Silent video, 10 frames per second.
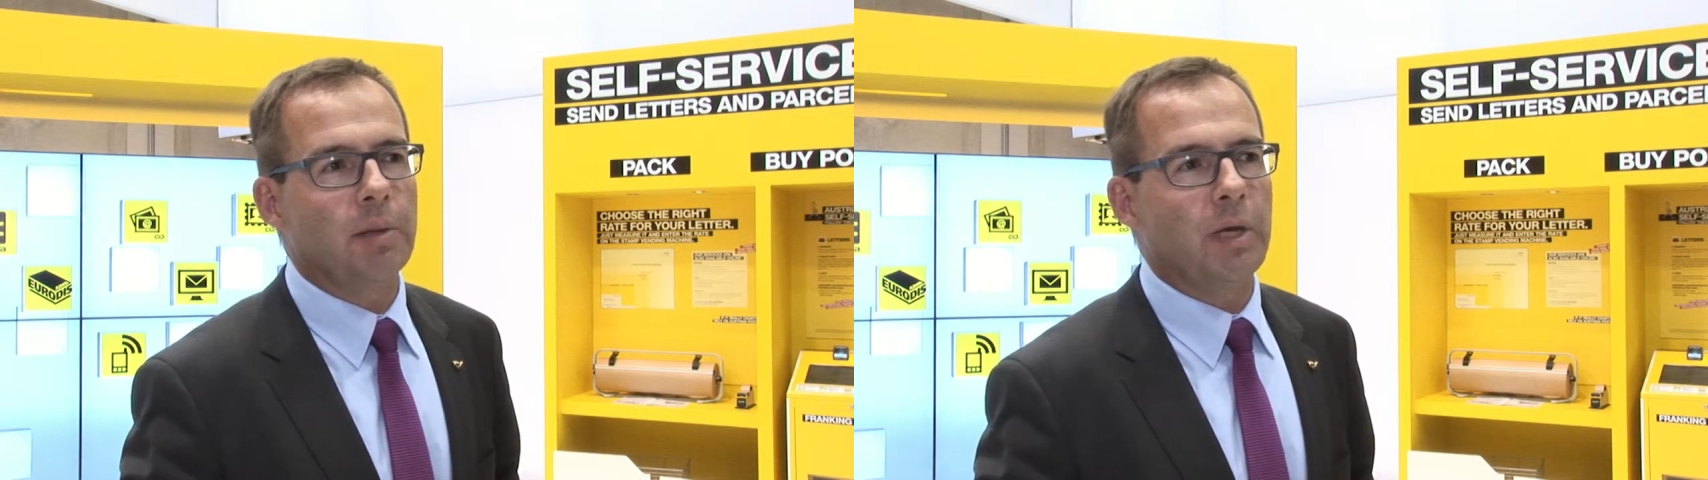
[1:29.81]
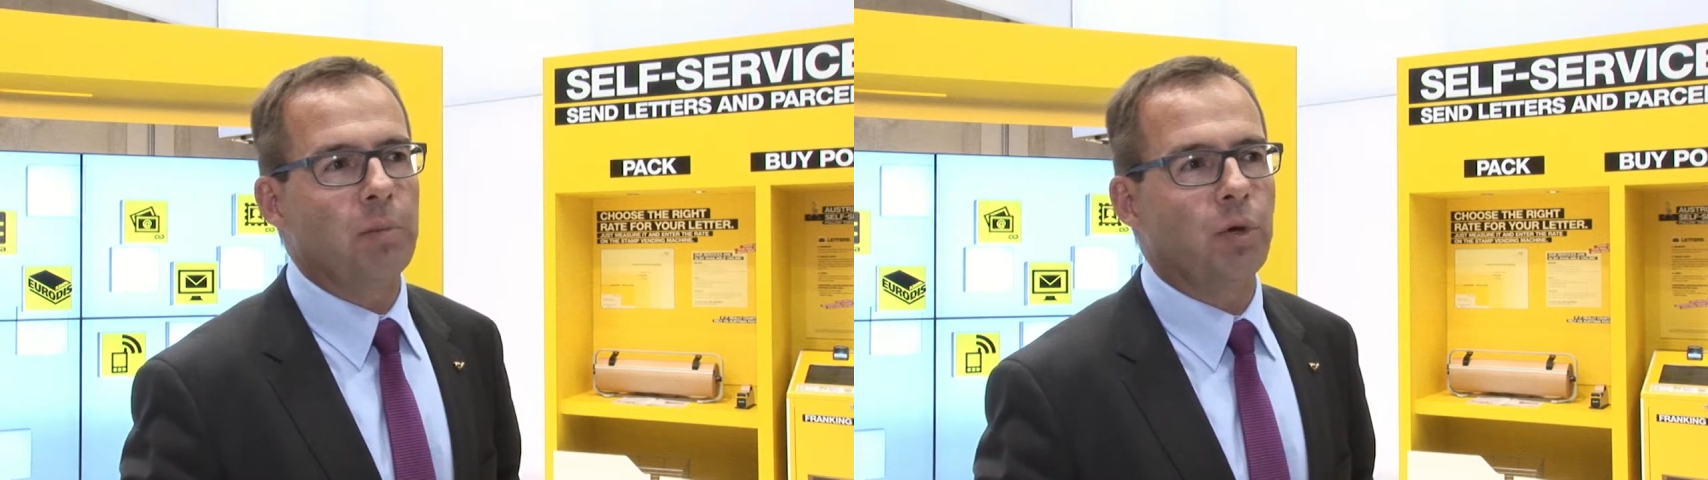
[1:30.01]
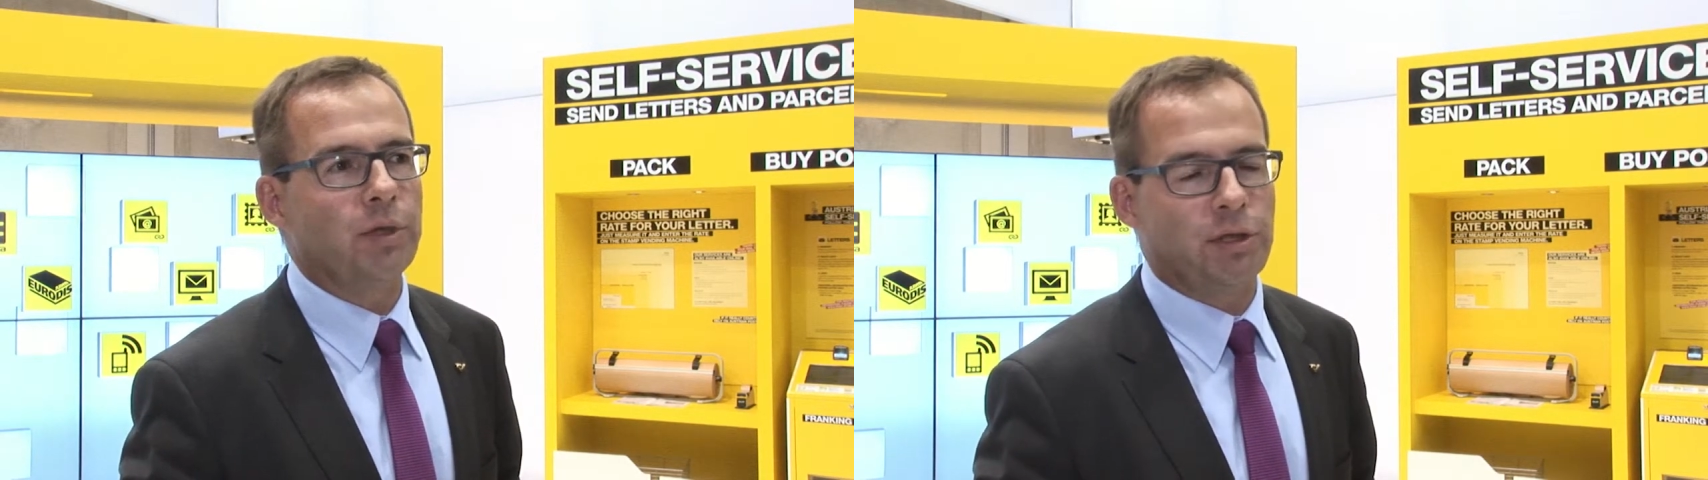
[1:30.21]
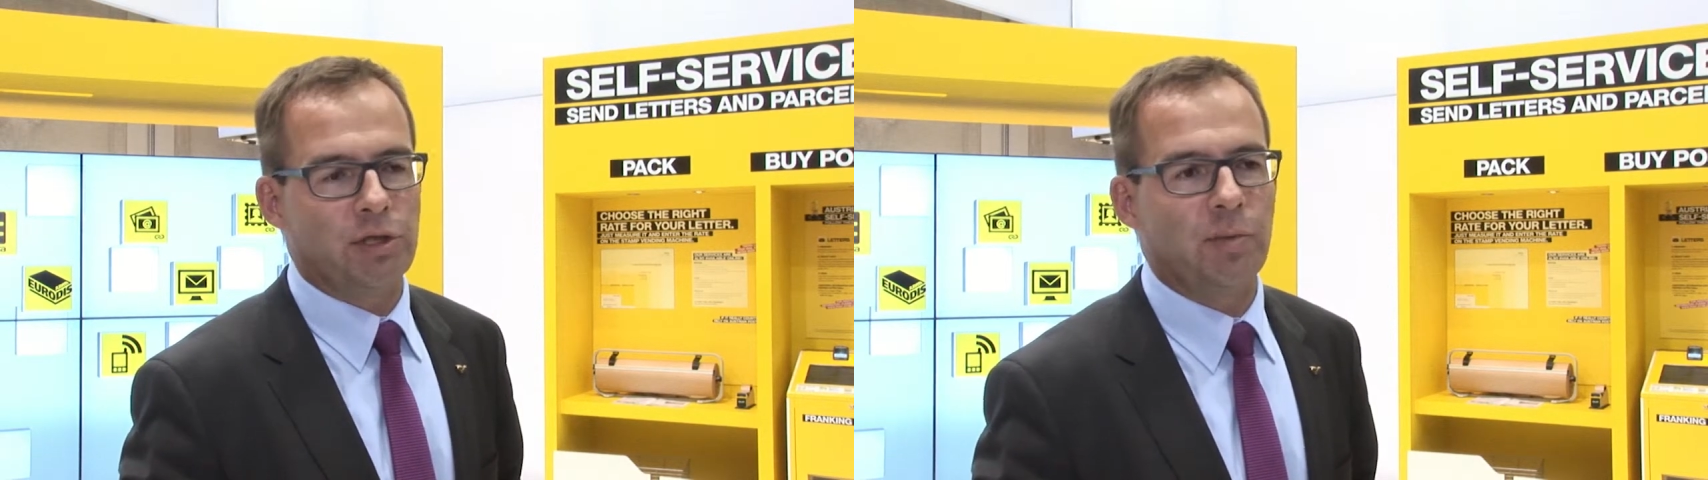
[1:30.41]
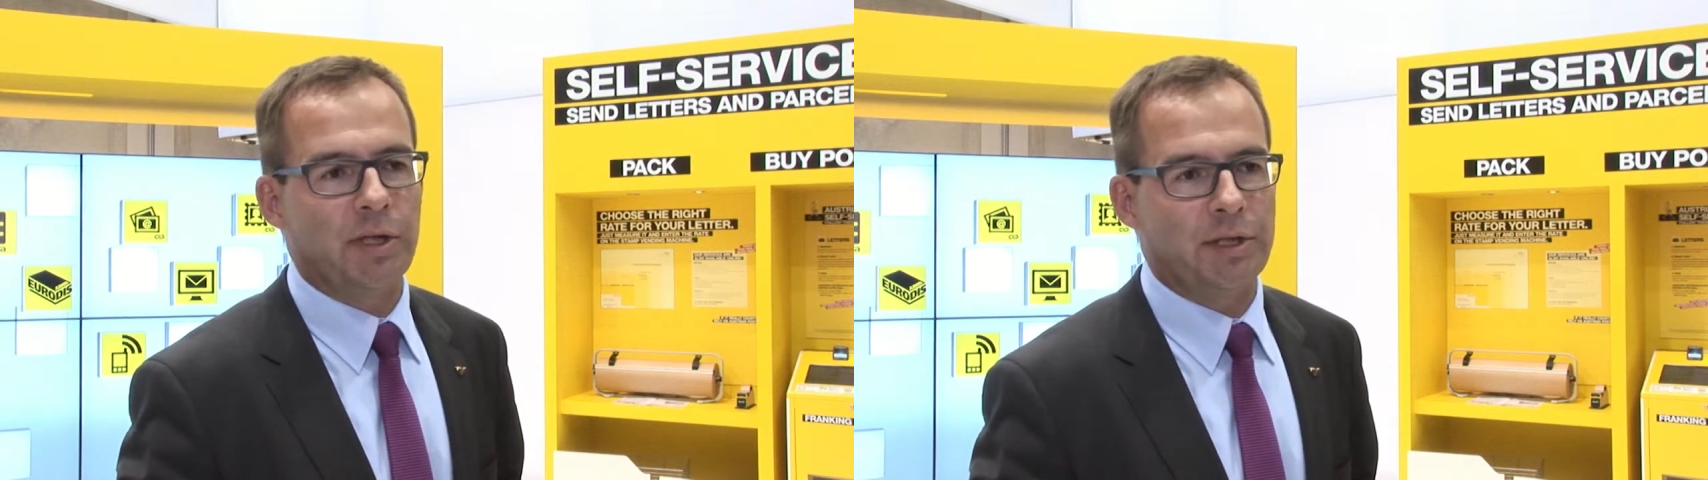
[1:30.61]
main point is
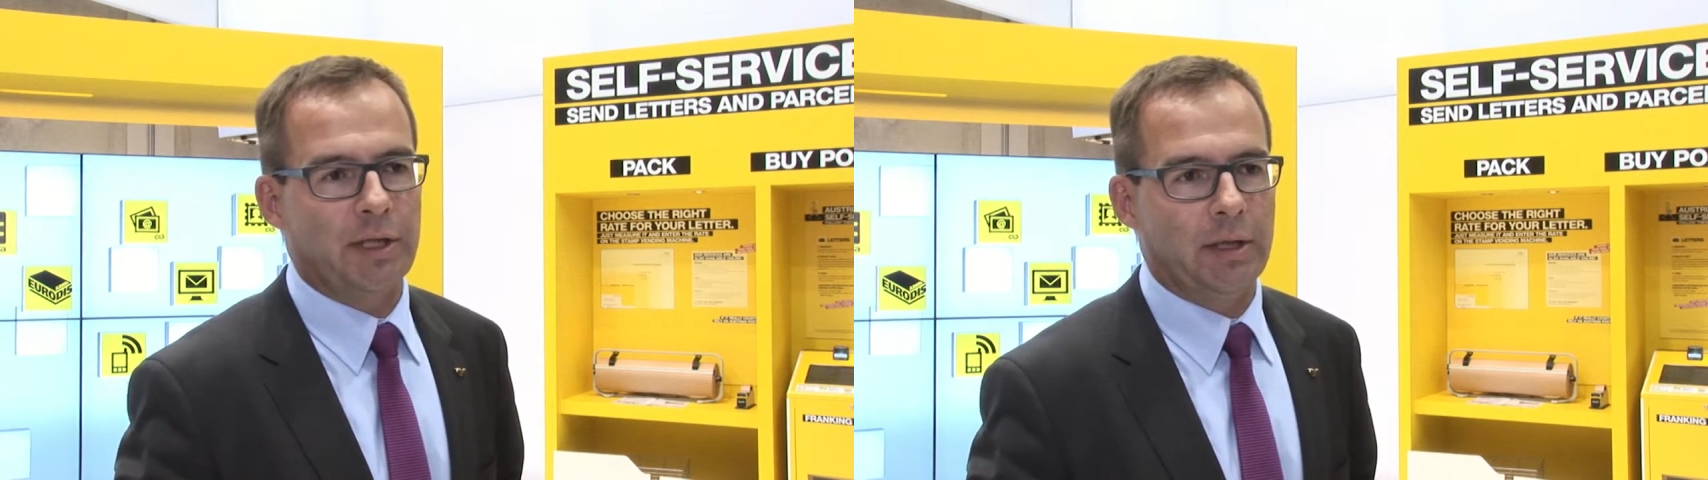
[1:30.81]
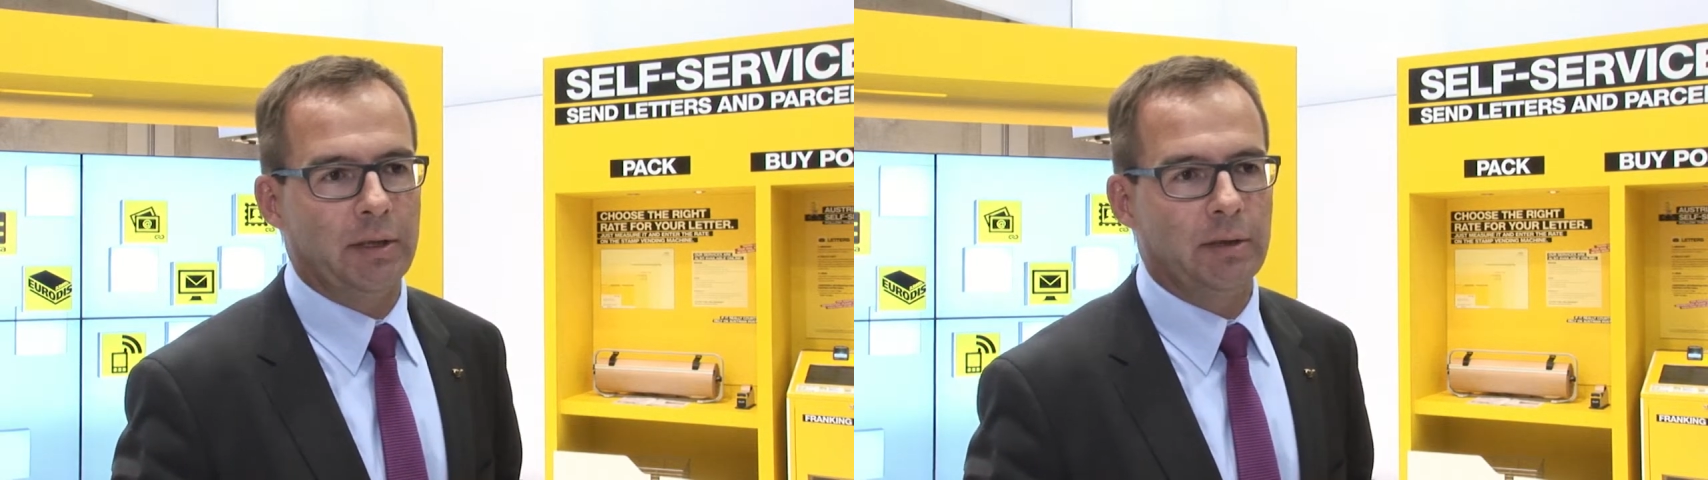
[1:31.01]
usability.